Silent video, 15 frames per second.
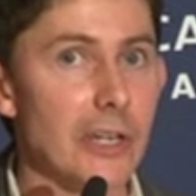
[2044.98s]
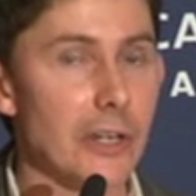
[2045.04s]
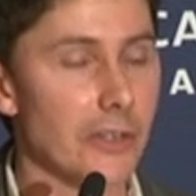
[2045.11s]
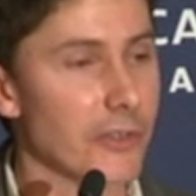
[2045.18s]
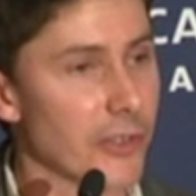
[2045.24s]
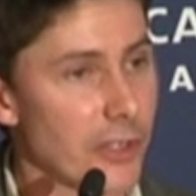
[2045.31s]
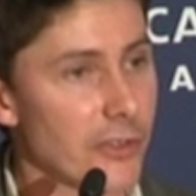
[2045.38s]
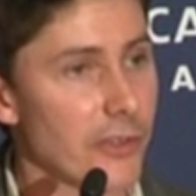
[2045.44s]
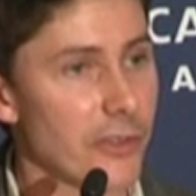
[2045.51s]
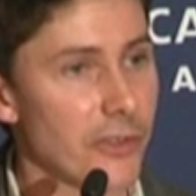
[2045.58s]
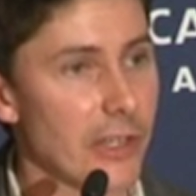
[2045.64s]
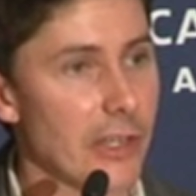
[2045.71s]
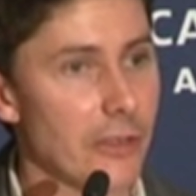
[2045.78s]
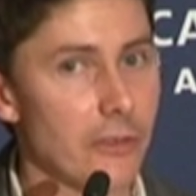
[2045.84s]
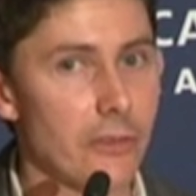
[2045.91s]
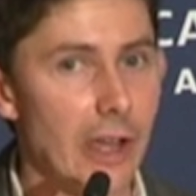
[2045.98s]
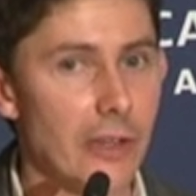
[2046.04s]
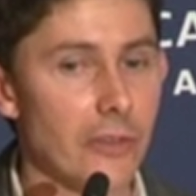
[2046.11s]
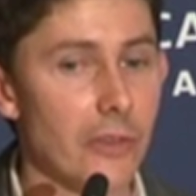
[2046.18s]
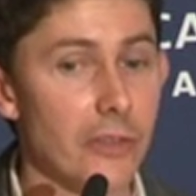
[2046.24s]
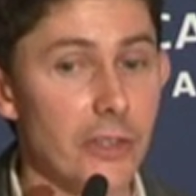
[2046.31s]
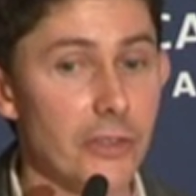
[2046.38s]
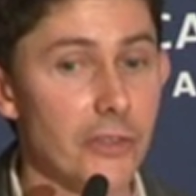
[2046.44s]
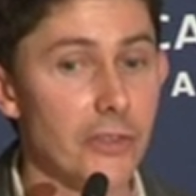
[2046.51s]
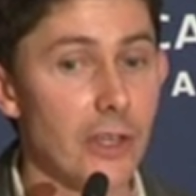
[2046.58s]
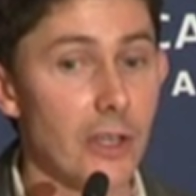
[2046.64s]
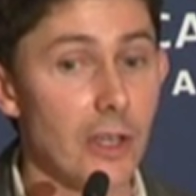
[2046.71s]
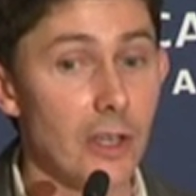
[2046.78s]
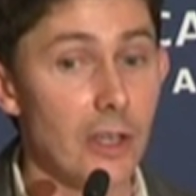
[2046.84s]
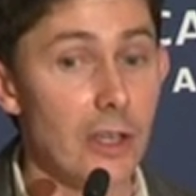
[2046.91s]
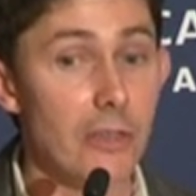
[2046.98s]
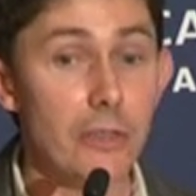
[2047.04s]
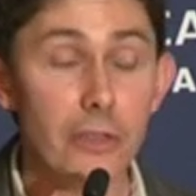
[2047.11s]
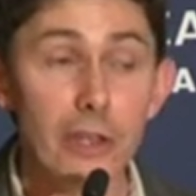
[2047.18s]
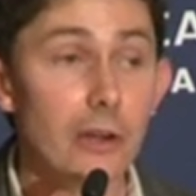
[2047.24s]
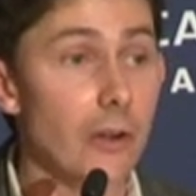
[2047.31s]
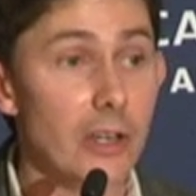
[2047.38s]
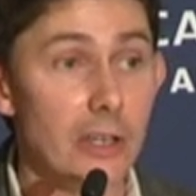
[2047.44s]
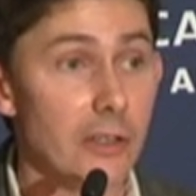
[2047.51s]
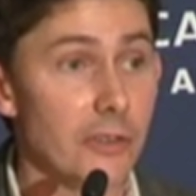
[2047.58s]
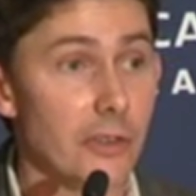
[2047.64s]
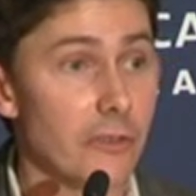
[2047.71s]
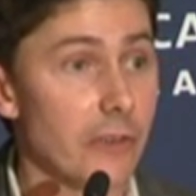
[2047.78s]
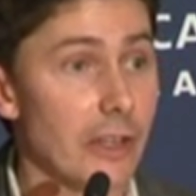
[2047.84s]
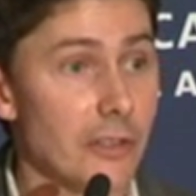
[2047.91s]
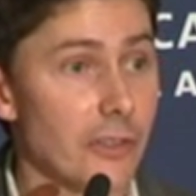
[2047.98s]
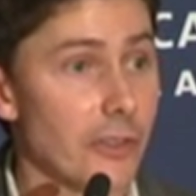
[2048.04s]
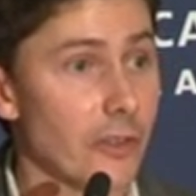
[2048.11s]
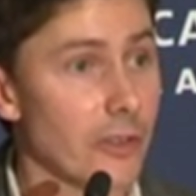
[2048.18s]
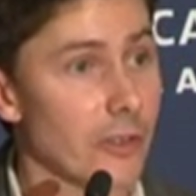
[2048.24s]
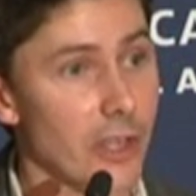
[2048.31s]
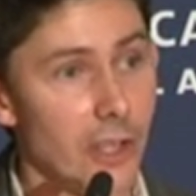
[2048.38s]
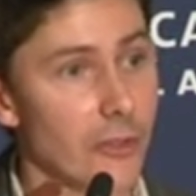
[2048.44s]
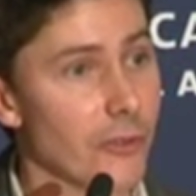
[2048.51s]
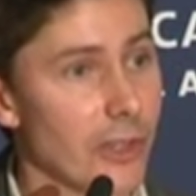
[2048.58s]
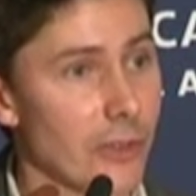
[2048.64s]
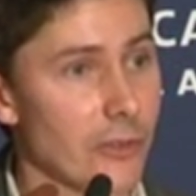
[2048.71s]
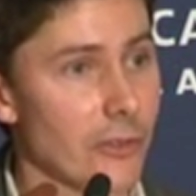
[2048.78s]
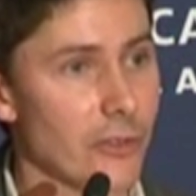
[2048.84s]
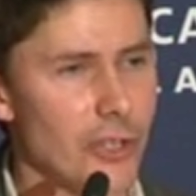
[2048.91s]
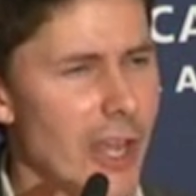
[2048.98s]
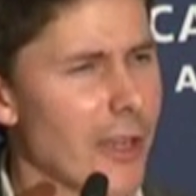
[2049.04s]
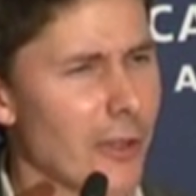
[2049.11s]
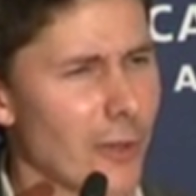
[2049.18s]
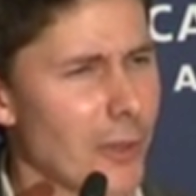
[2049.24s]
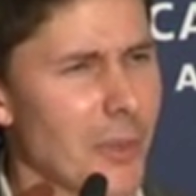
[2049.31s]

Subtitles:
inconsistency in the fact that this, in theory, is an offense that can get you sent to jail.